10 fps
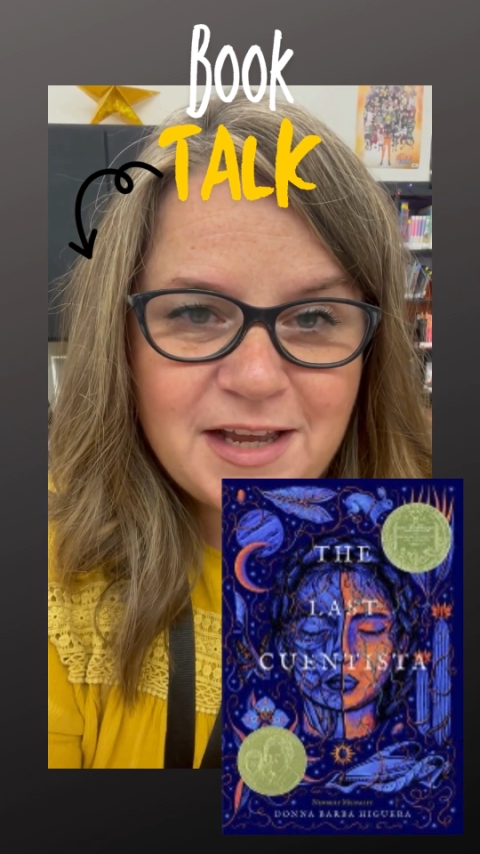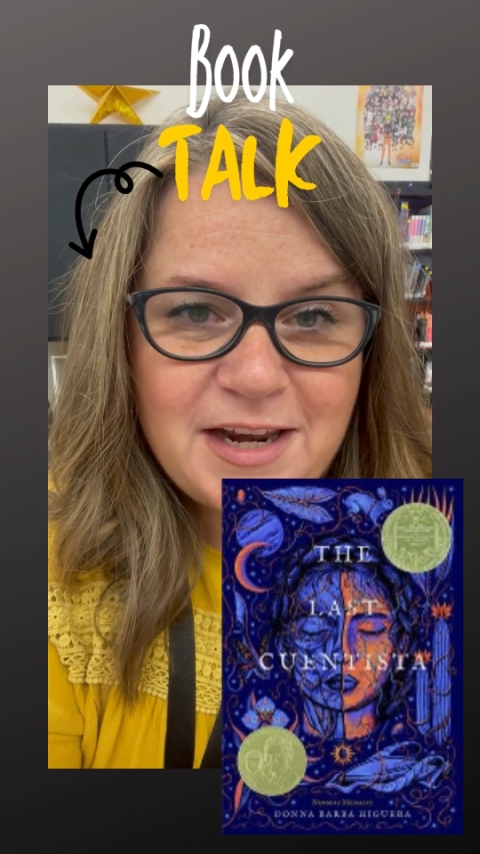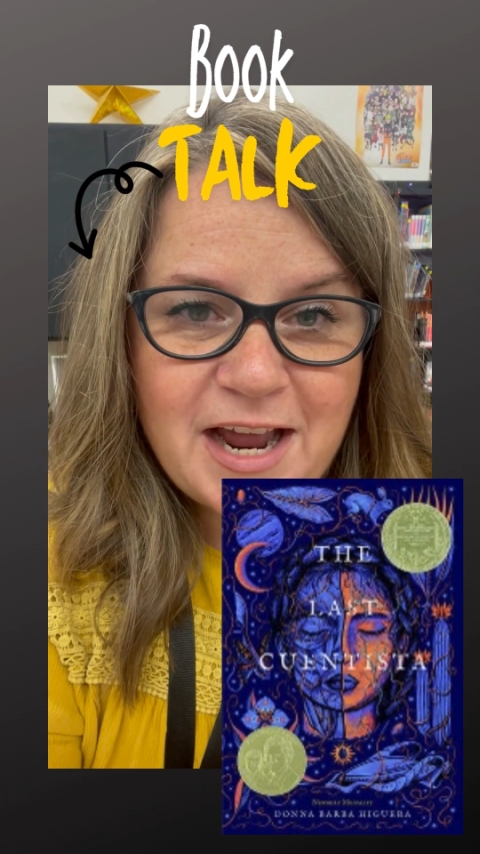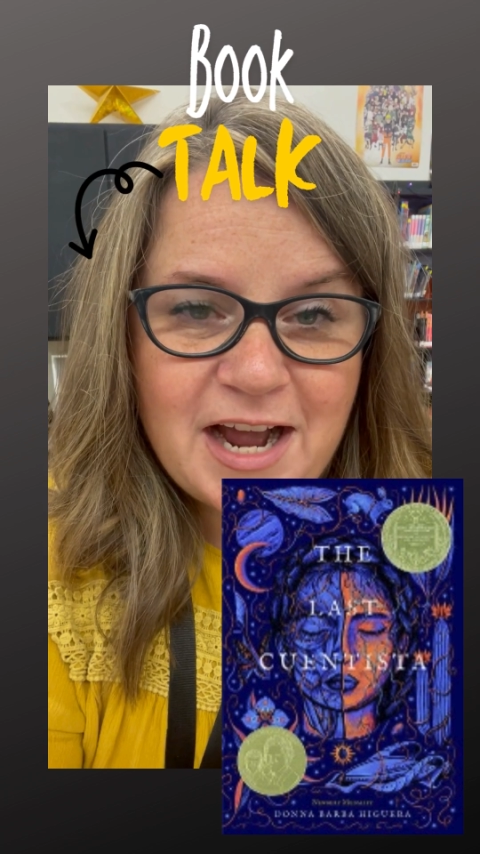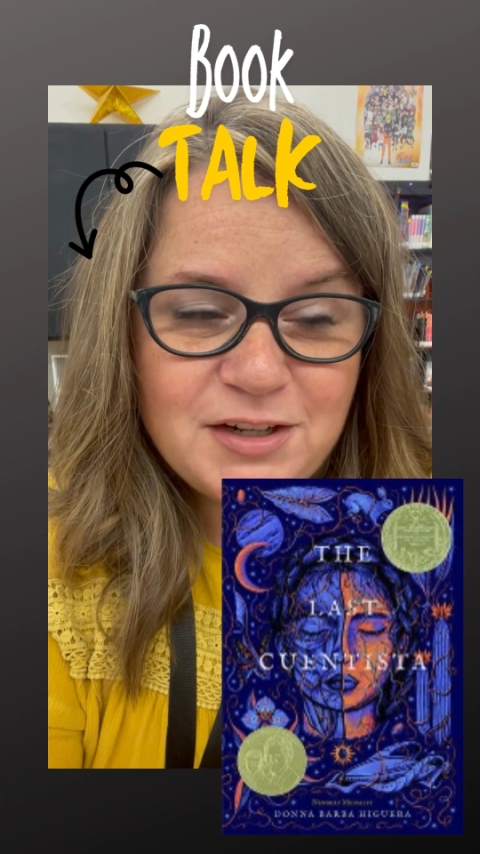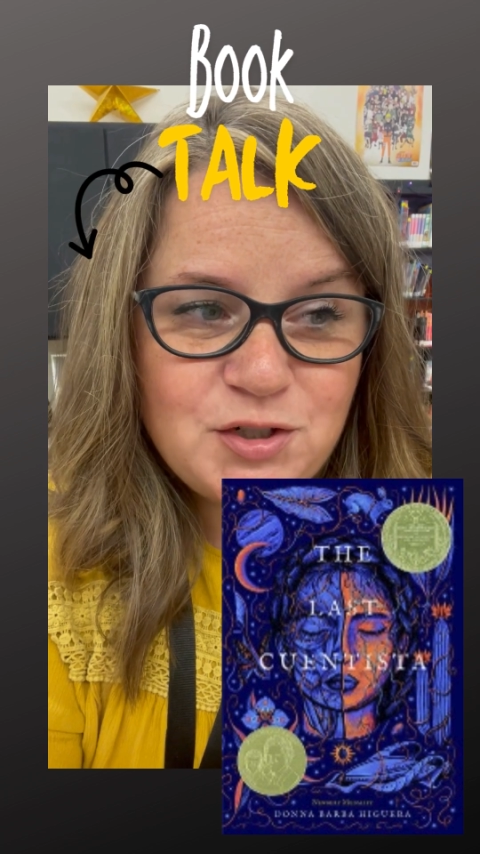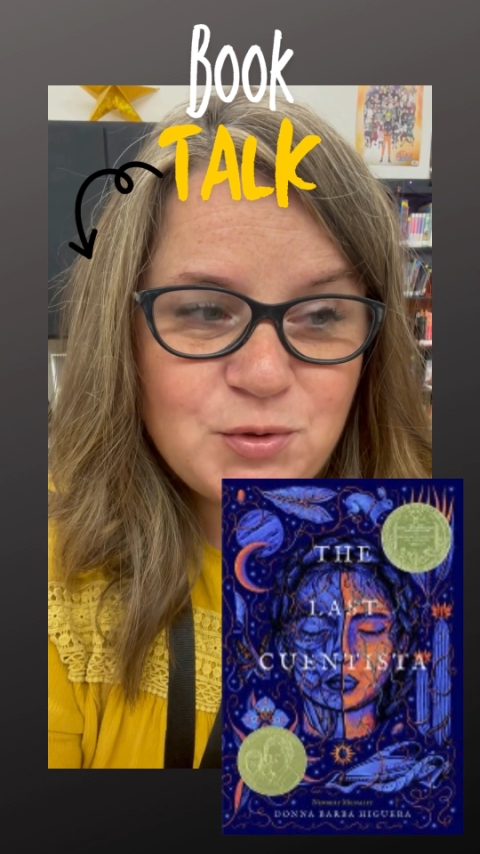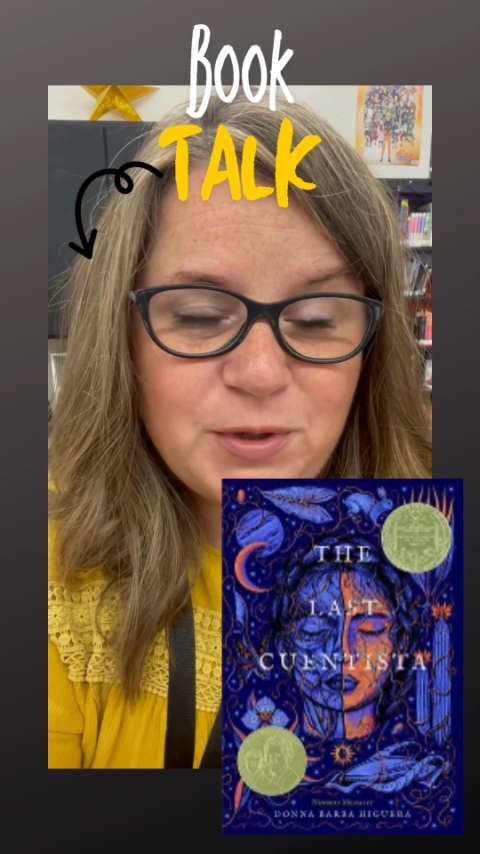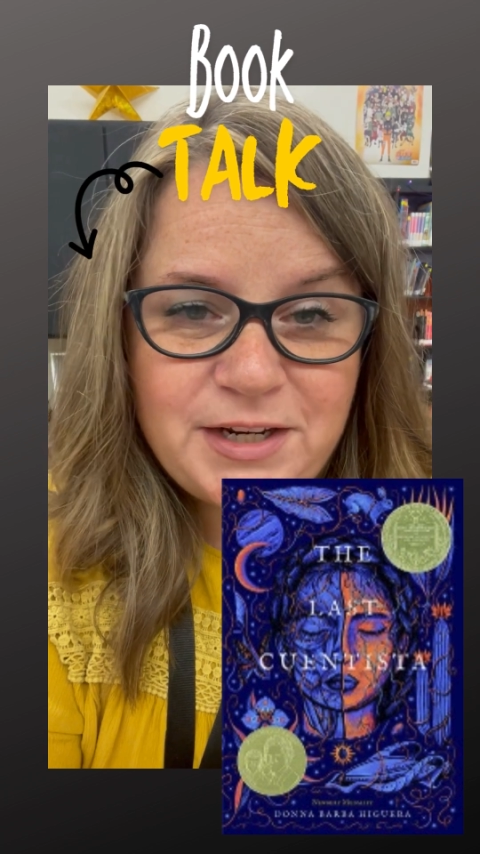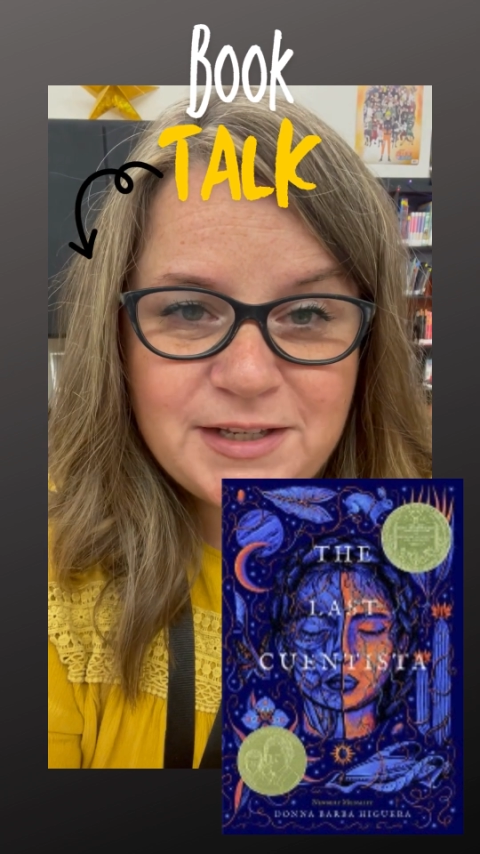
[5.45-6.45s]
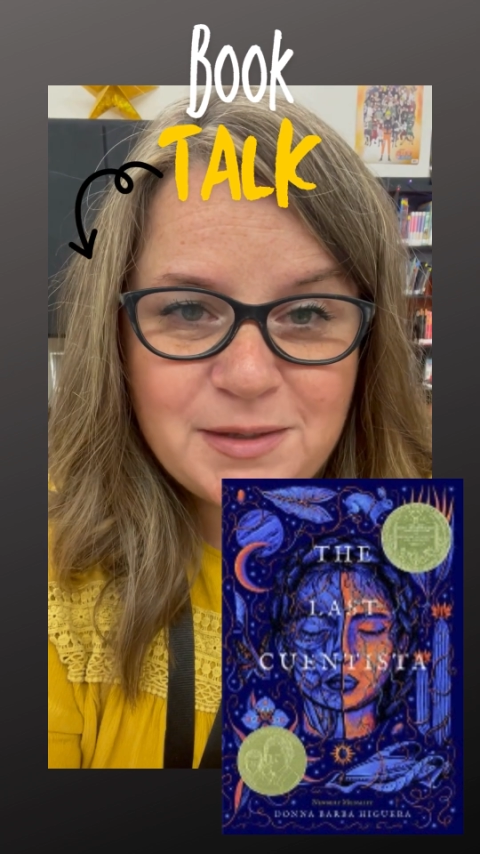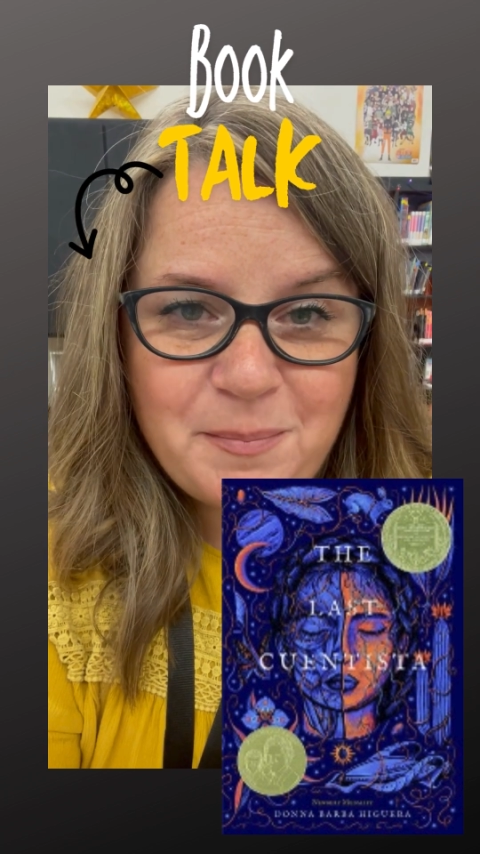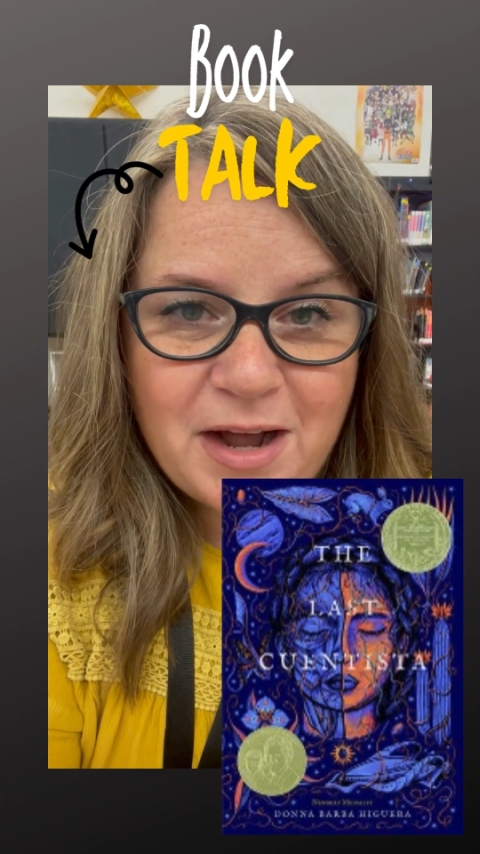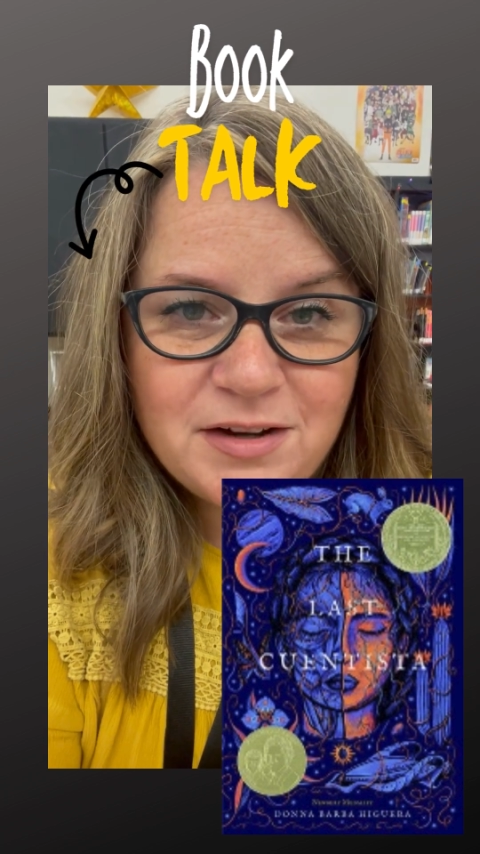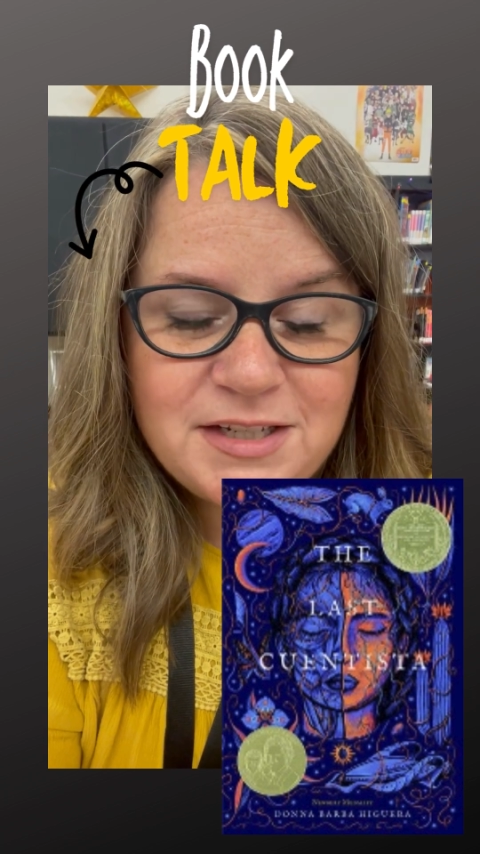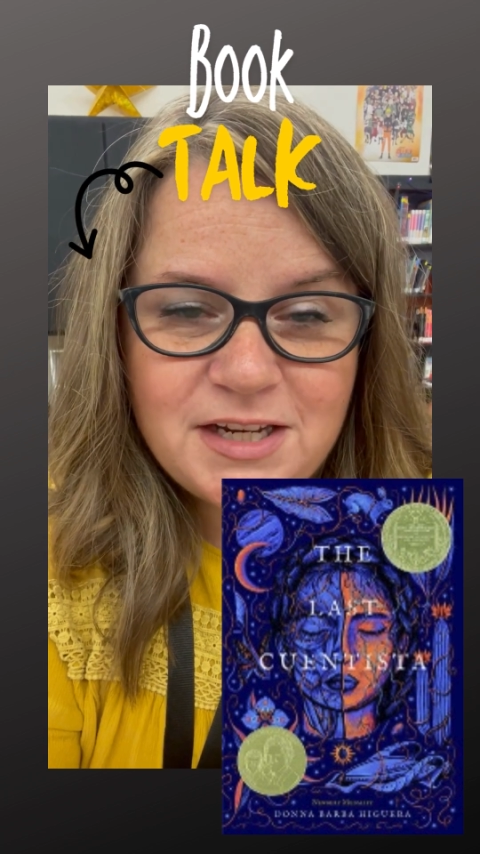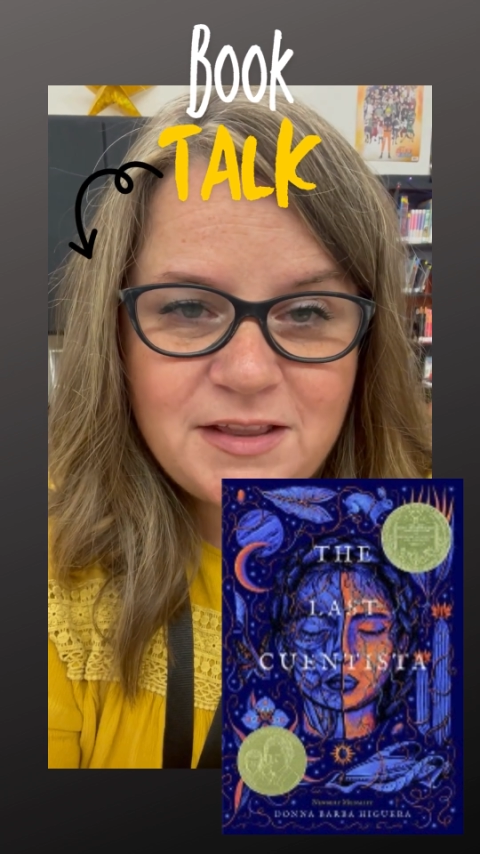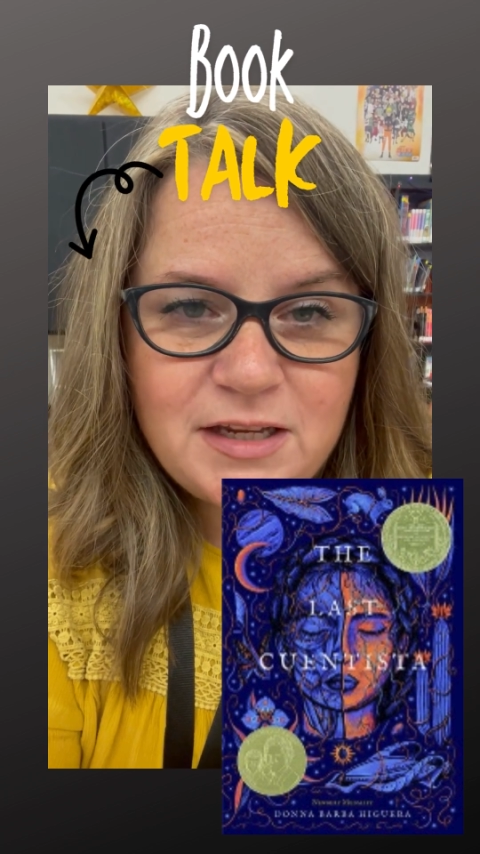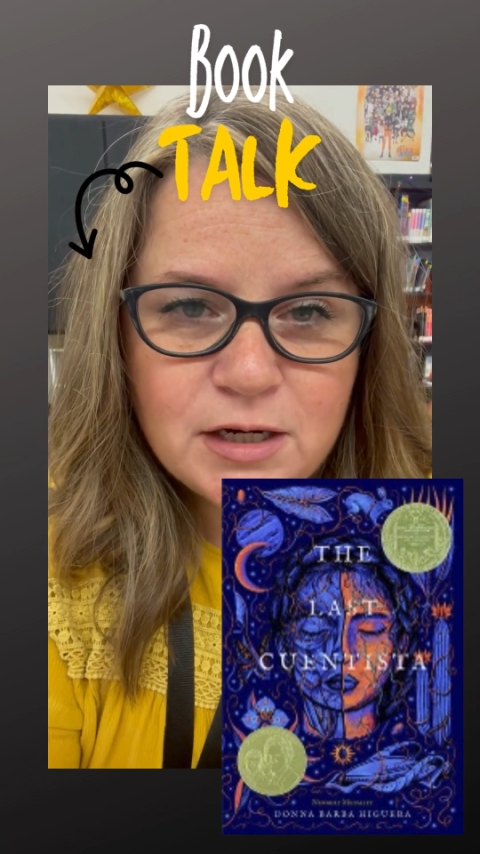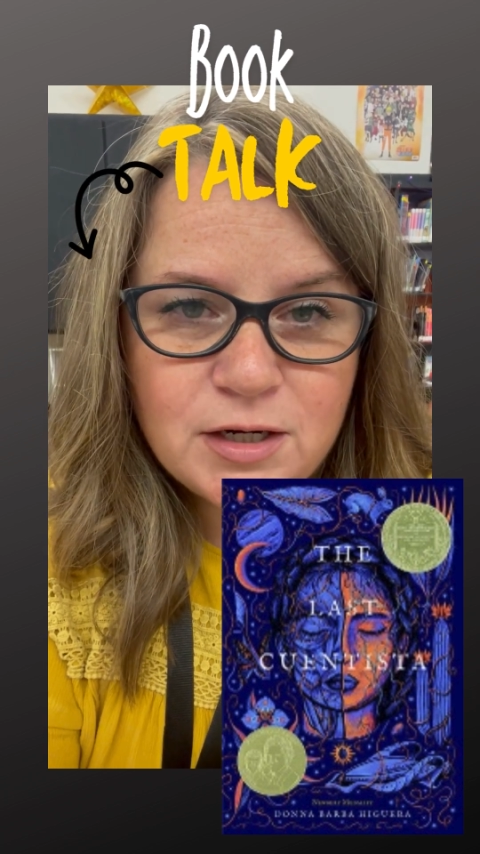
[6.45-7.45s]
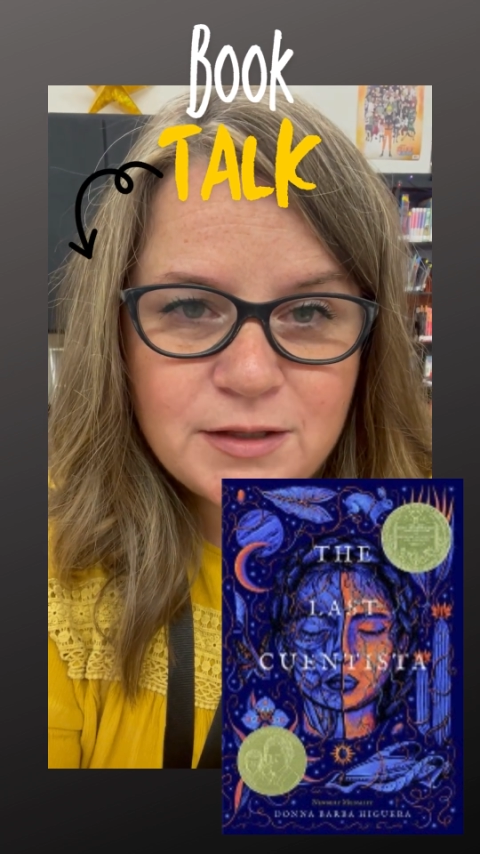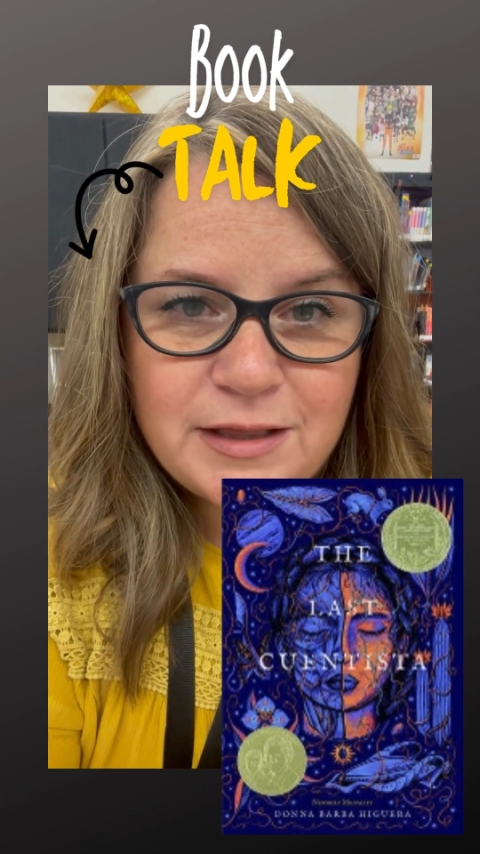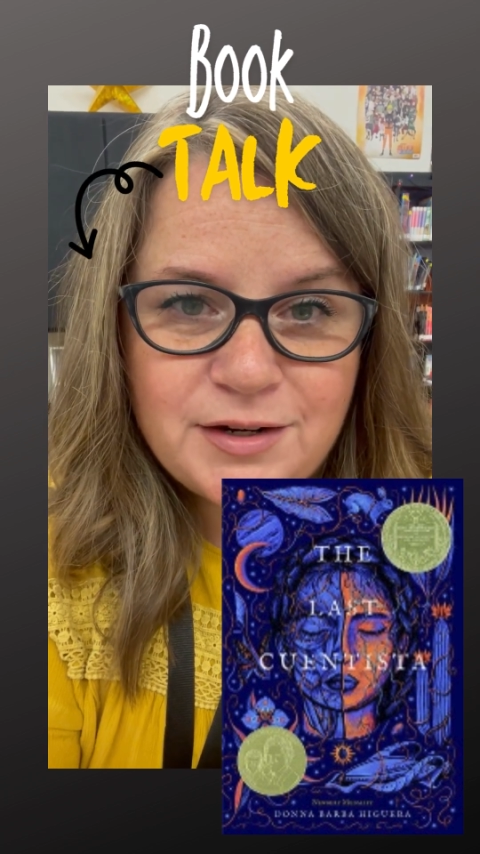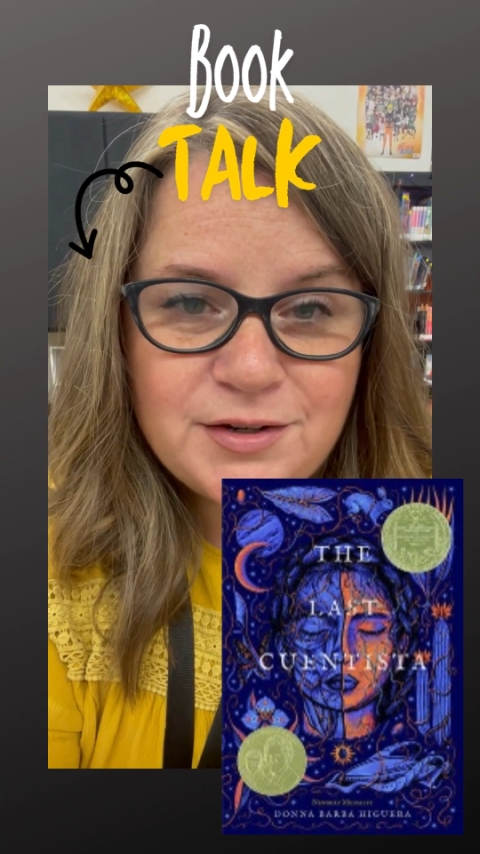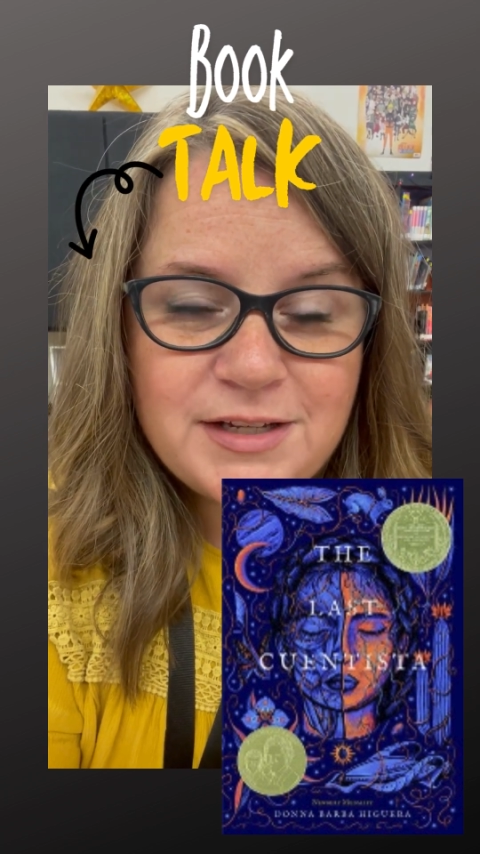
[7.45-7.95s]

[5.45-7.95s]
an asteroid is about to hit the Earth and there's